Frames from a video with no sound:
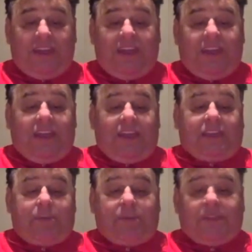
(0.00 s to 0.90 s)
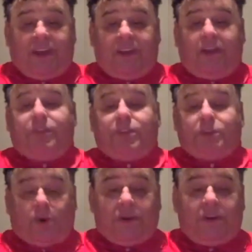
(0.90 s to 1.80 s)
that they be led of the
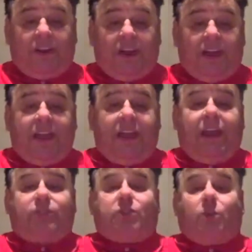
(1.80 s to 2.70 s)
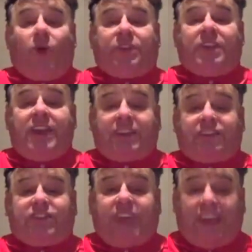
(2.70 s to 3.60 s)
Lord as to what the next
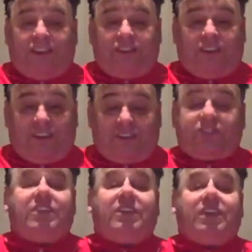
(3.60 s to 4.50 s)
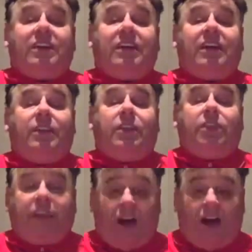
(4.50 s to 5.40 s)
stage is and the
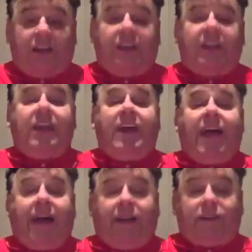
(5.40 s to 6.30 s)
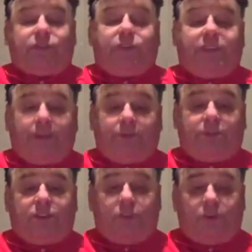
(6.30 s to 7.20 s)
things that God has for them
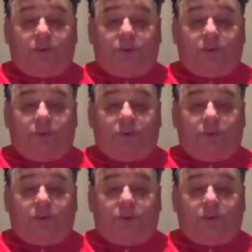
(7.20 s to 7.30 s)
to do.